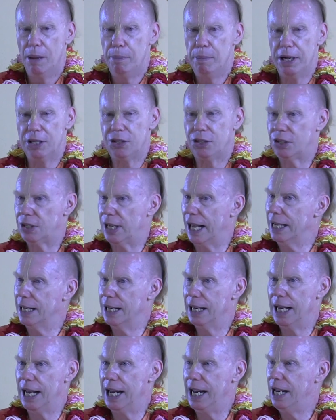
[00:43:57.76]
But
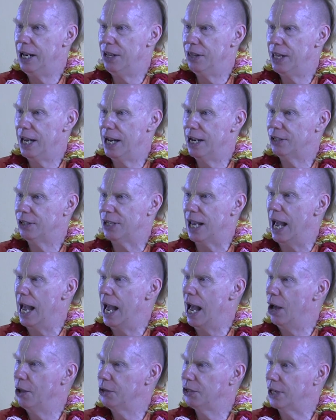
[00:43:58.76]
suddenly there's a
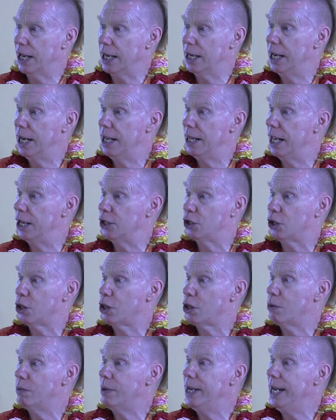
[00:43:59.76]
howl. Suddenly there's
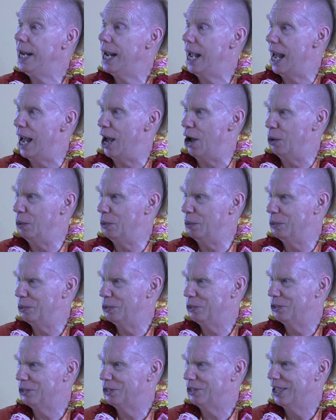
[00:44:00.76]
3
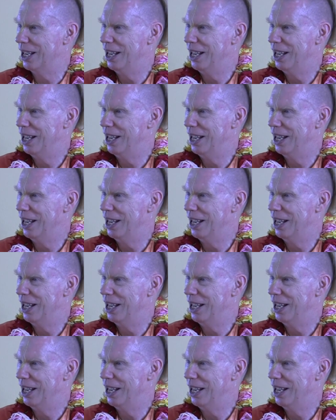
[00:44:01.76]
howls.